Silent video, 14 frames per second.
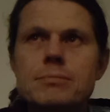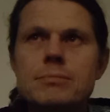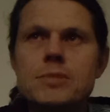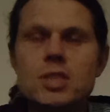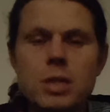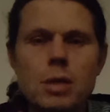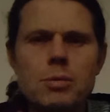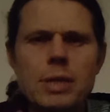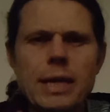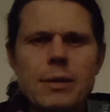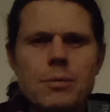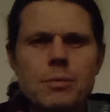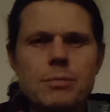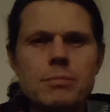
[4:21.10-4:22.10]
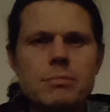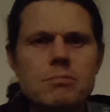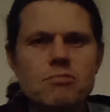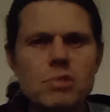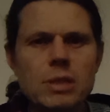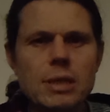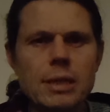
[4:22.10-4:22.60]
slow down,
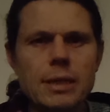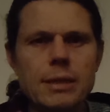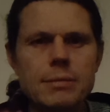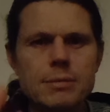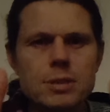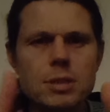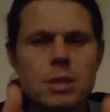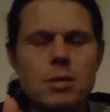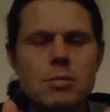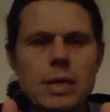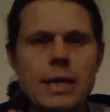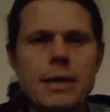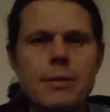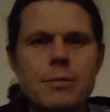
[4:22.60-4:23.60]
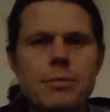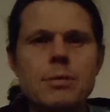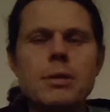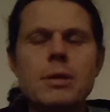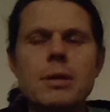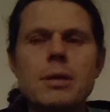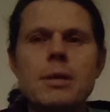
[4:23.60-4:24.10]
really. Slow
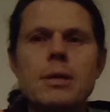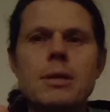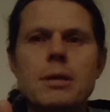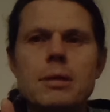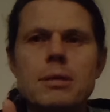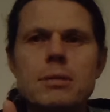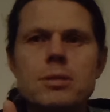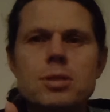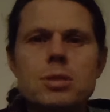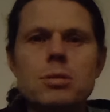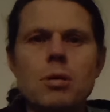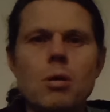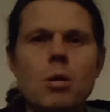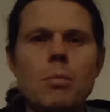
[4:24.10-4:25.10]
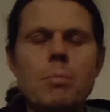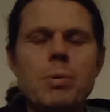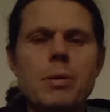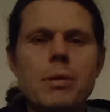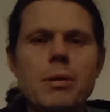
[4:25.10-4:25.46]
down, stop,